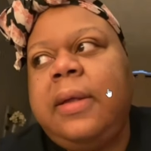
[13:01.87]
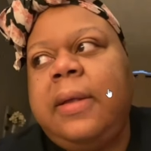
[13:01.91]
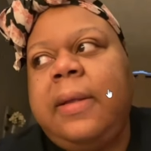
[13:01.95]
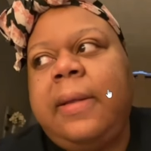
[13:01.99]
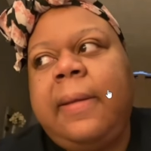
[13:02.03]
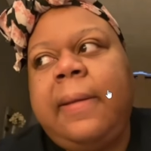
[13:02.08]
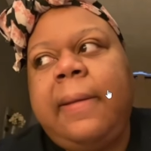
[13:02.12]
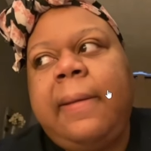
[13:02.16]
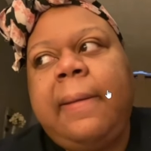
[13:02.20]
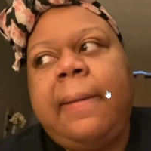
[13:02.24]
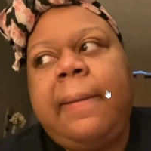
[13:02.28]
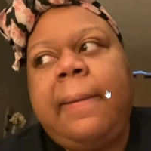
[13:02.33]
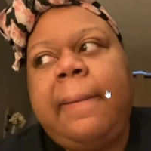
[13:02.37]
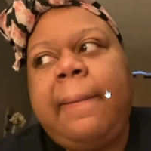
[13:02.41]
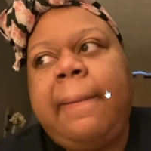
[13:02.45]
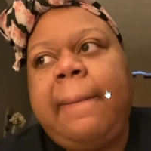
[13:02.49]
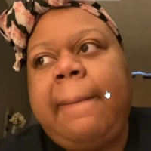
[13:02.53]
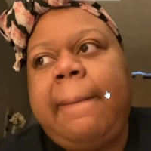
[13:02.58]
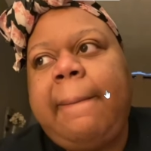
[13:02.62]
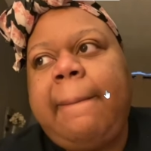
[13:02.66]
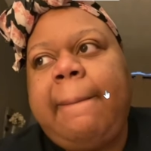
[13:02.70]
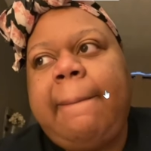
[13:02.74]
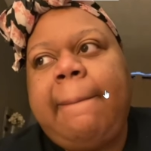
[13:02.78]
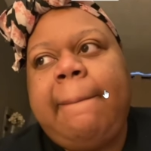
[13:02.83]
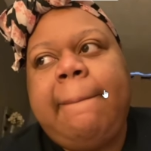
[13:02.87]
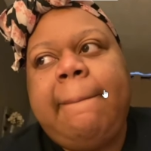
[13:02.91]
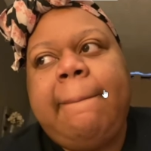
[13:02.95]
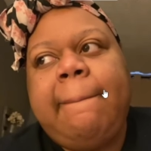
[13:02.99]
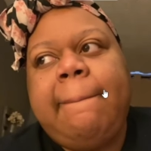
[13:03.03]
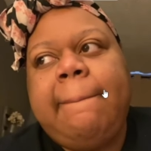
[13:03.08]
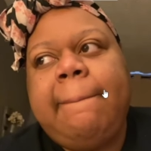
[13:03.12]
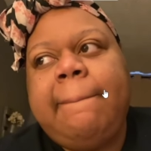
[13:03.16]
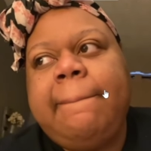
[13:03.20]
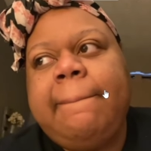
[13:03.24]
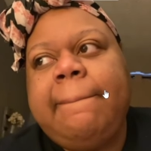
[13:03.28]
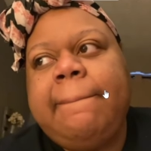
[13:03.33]

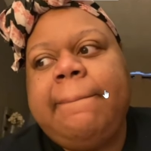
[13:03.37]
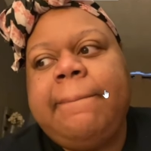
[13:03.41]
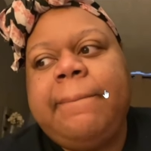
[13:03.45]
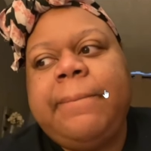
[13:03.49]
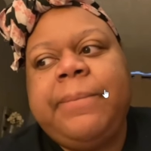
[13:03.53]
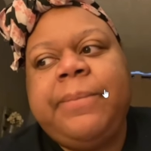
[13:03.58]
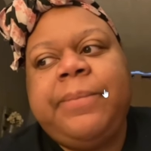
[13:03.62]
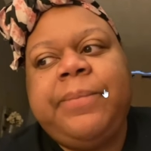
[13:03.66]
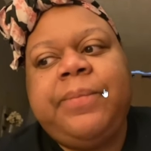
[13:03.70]
Nobody speaks.